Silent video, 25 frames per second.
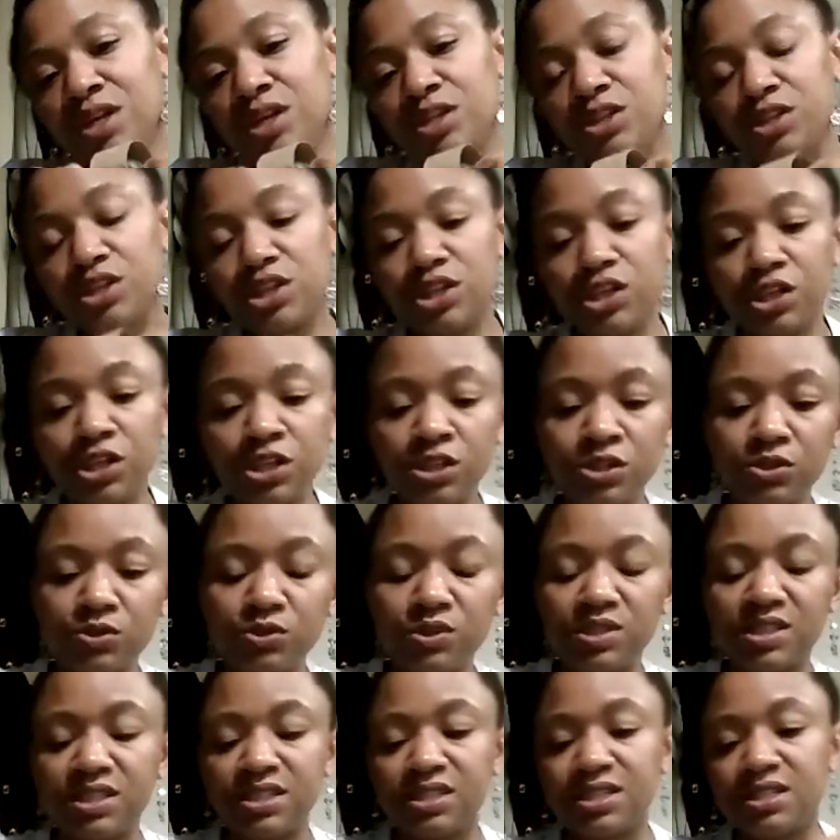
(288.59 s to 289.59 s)
The good
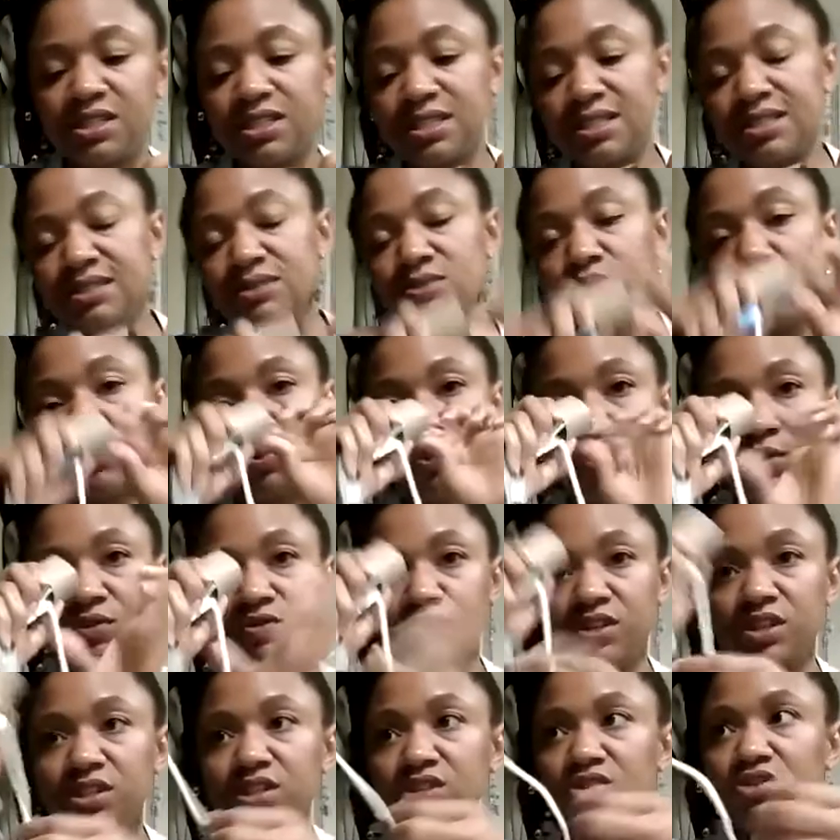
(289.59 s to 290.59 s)
news is with
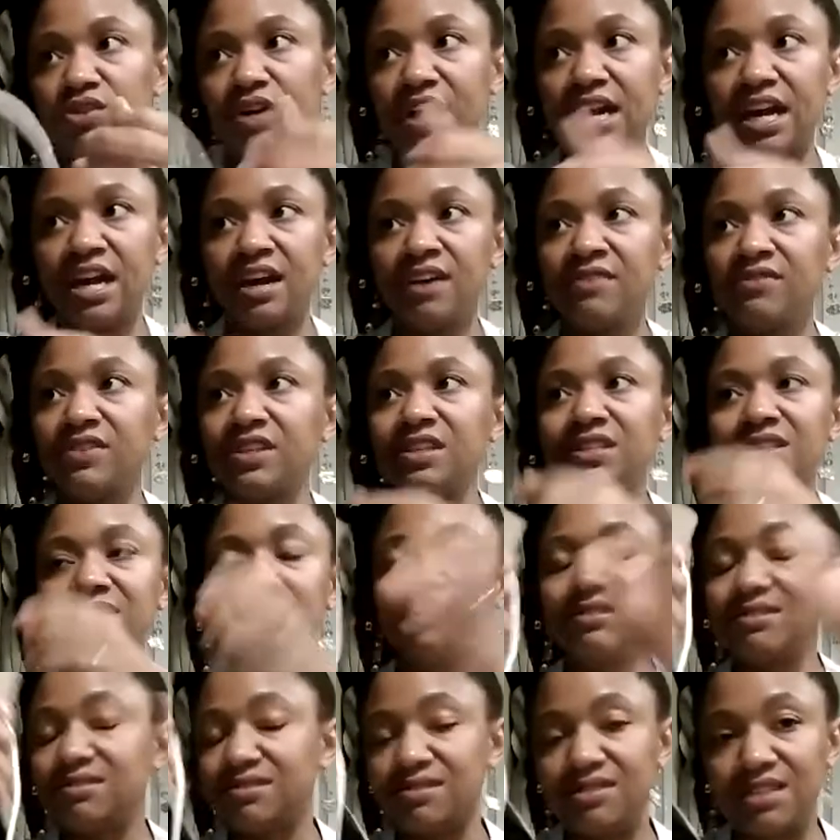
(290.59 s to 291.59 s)
this craft, it's
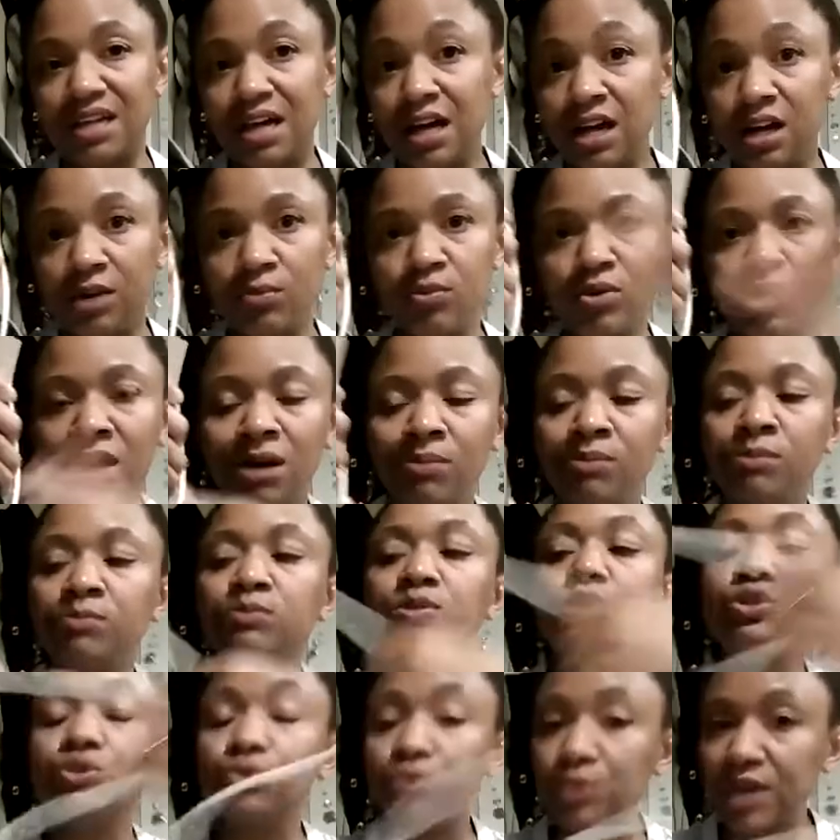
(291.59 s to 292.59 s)
not a problem
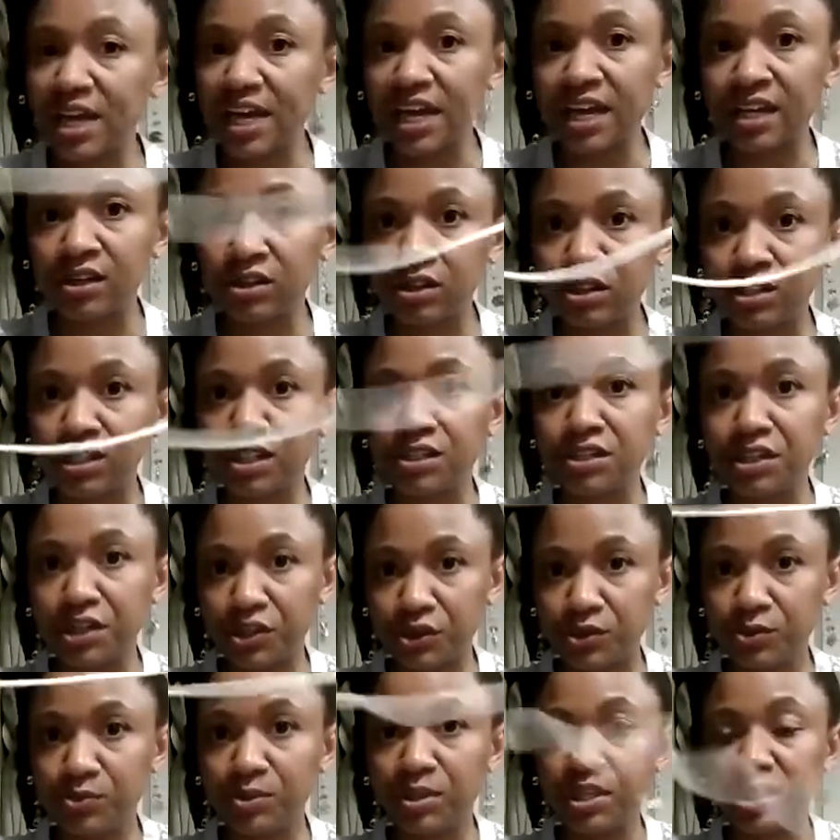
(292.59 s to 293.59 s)
to add on
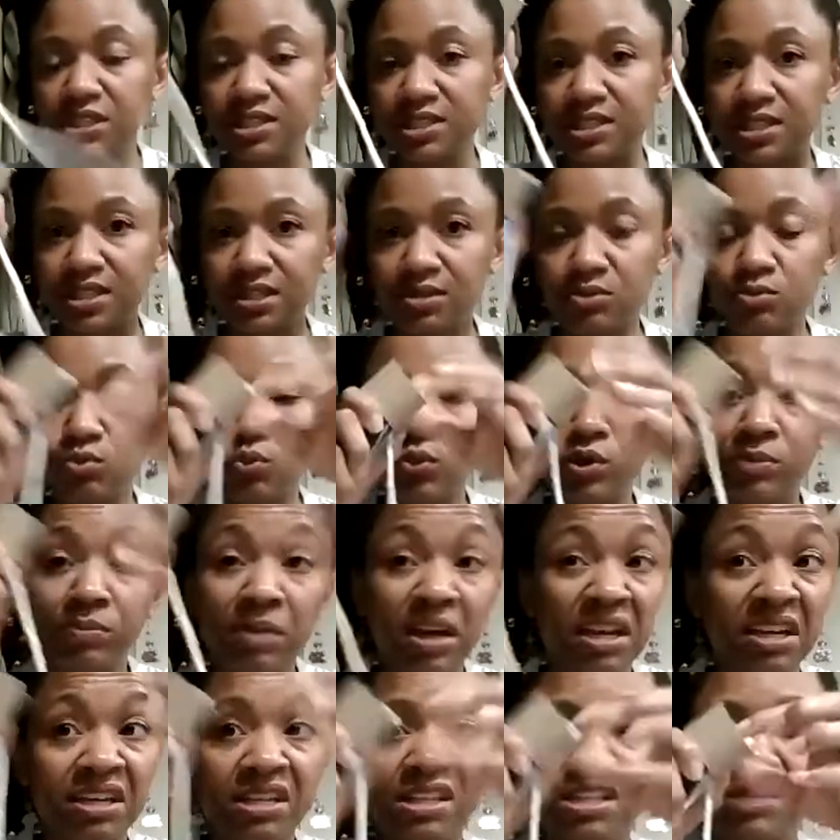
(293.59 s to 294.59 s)
another piece, and we
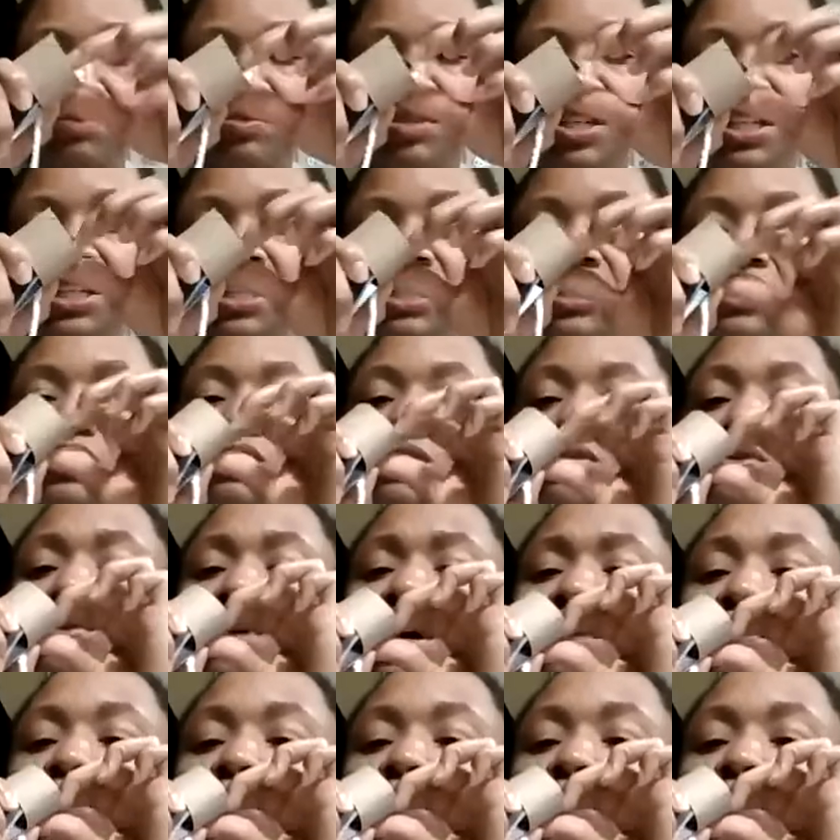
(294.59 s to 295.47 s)
might end up needing to do that.